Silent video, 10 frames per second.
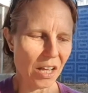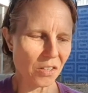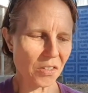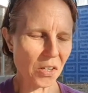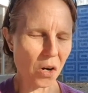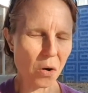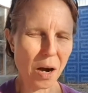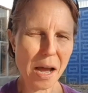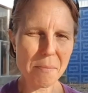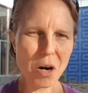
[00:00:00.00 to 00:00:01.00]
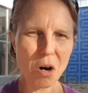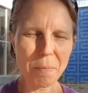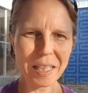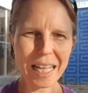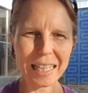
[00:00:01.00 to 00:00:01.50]
So I'm
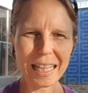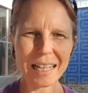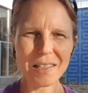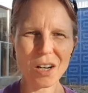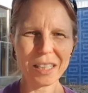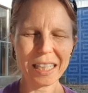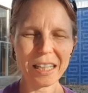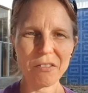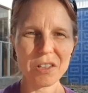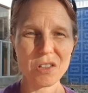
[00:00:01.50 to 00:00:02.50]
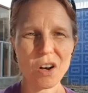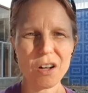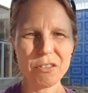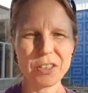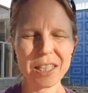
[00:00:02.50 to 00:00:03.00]
hoping that that's all going to get
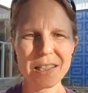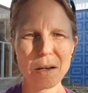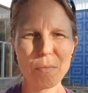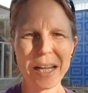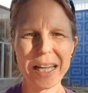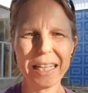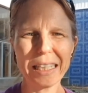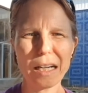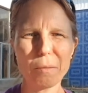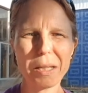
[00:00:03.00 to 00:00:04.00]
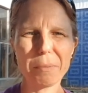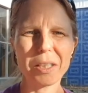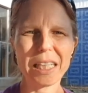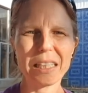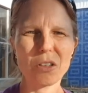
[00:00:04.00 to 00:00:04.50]
resolved in some way and that I'll be
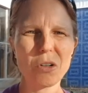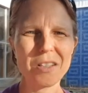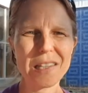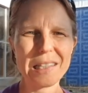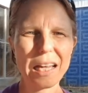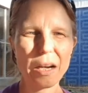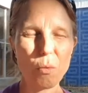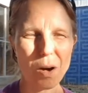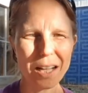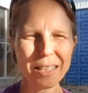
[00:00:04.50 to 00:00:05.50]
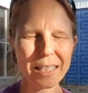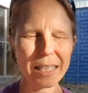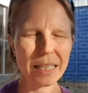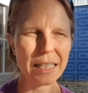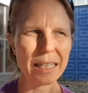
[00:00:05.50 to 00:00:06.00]
able to get the courses that I want.